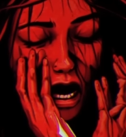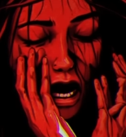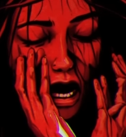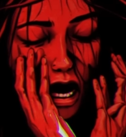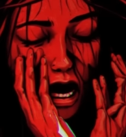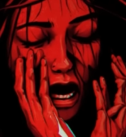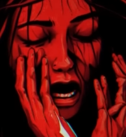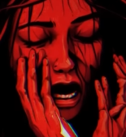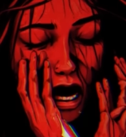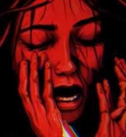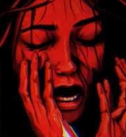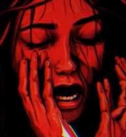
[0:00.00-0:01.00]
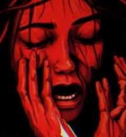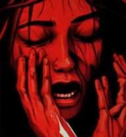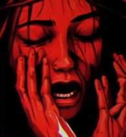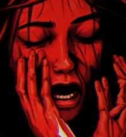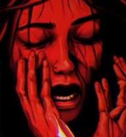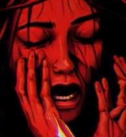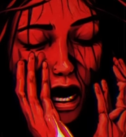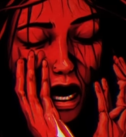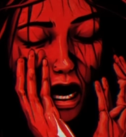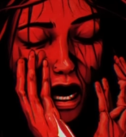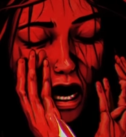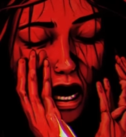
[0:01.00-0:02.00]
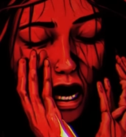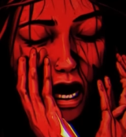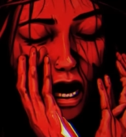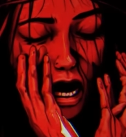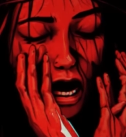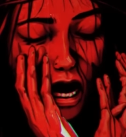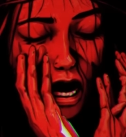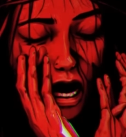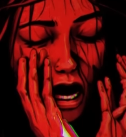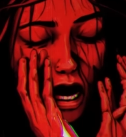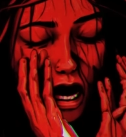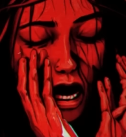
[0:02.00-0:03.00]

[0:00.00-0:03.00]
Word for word: of what looked like sickly green tree roots.